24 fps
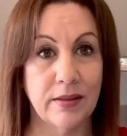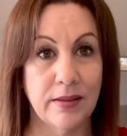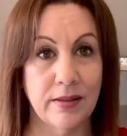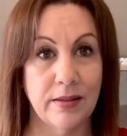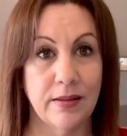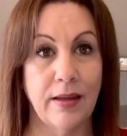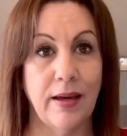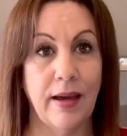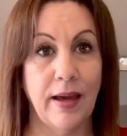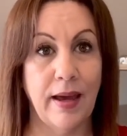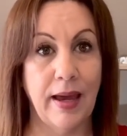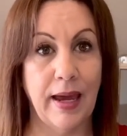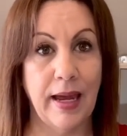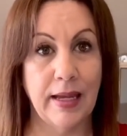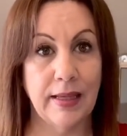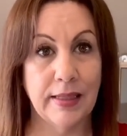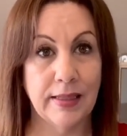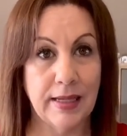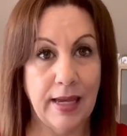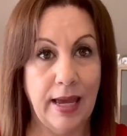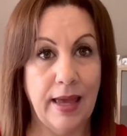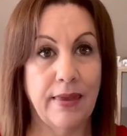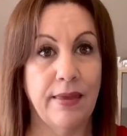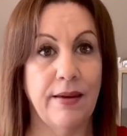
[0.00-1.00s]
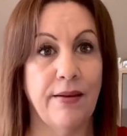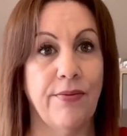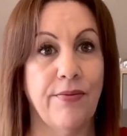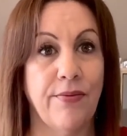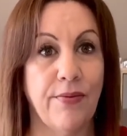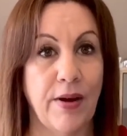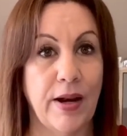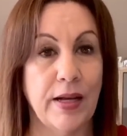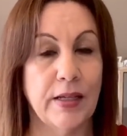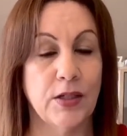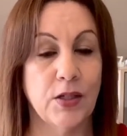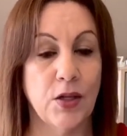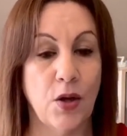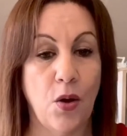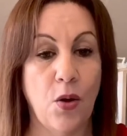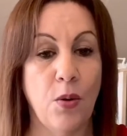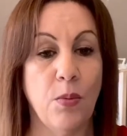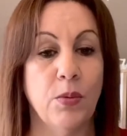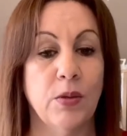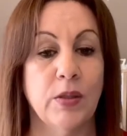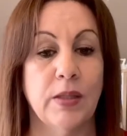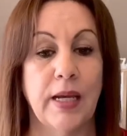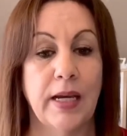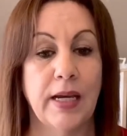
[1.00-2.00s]
the ends and the front. So
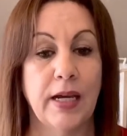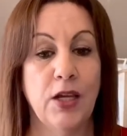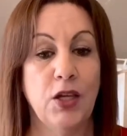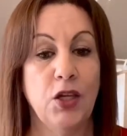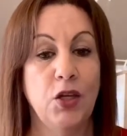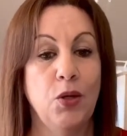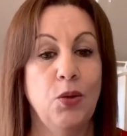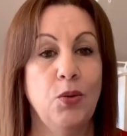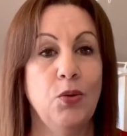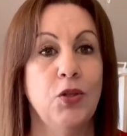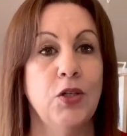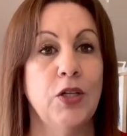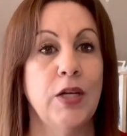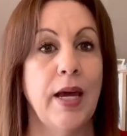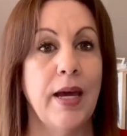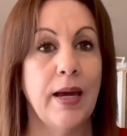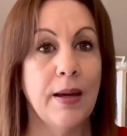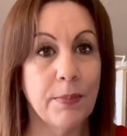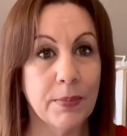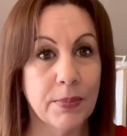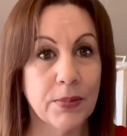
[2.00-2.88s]
almost like a U shape.